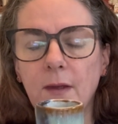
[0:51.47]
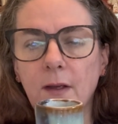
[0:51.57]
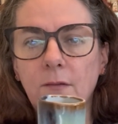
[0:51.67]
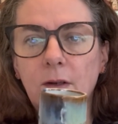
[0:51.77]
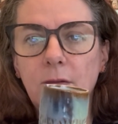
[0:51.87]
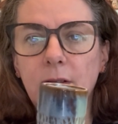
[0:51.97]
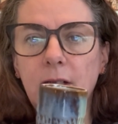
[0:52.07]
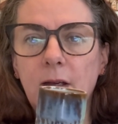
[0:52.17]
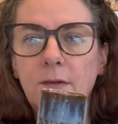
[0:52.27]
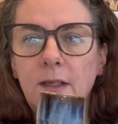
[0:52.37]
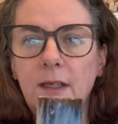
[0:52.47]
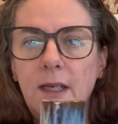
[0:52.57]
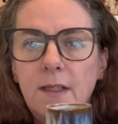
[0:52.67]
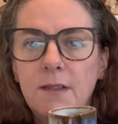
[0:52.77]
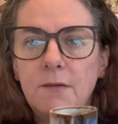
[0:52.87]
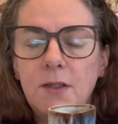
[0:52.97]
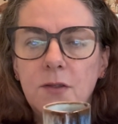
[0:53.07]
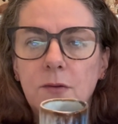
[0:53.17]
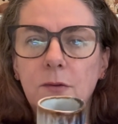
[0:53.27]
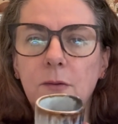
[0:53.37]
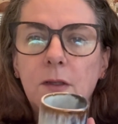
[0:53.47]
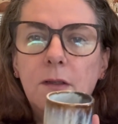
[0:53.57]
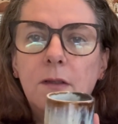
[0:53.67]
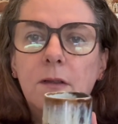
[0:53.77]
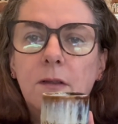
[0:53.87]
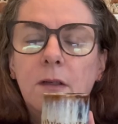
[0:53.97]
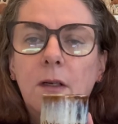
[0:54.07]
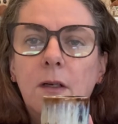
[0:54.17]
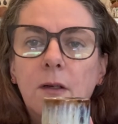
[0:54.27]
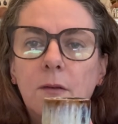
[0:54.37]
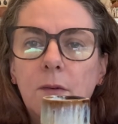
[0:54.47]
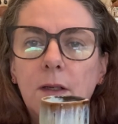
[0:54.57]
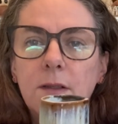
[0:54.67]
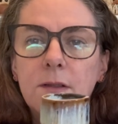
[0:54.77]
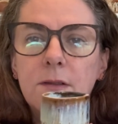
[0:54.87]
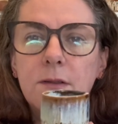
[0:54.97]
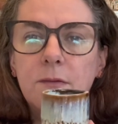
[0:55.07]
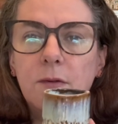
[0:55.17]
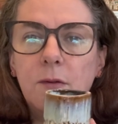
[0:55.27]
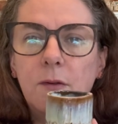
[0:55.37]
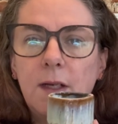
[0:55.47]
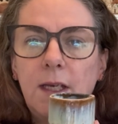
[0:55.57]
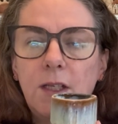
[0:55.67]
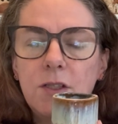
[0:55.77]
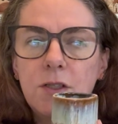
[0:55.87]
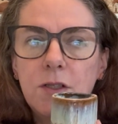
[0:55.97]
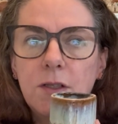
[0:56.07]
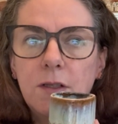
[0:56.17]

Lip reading: and rather than having individual ones for each